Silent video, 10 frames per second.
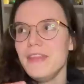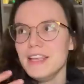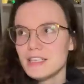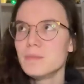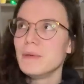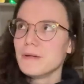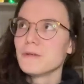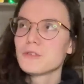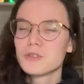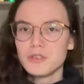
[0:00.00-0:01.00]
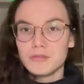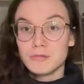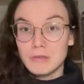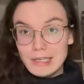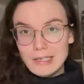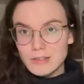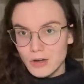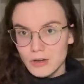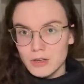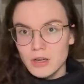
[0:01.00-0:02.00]
This build could have really
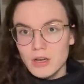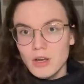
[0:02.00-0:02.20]
done